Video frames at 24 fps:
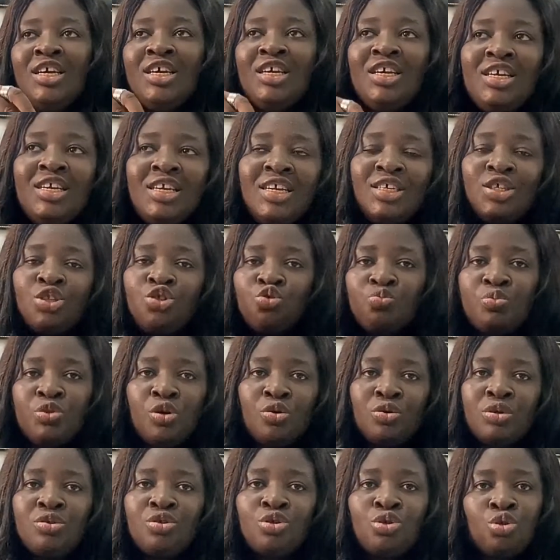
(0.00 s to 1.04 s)
needs to be
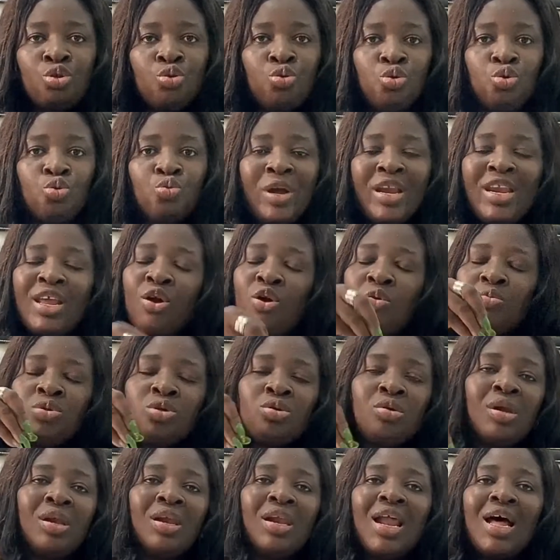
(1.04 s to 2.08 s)
understood when it comes
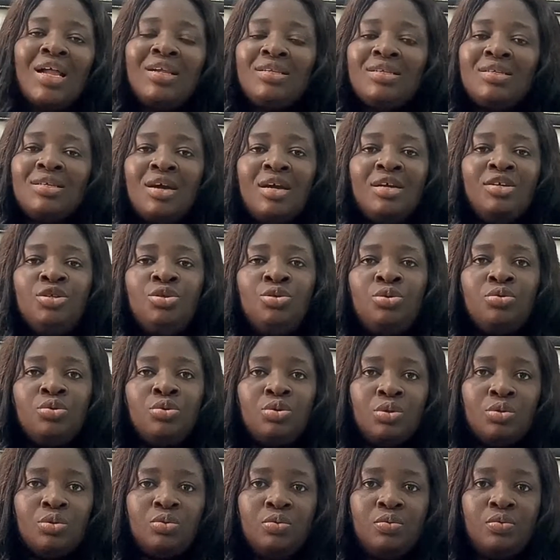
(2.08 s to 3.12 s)
to land titles.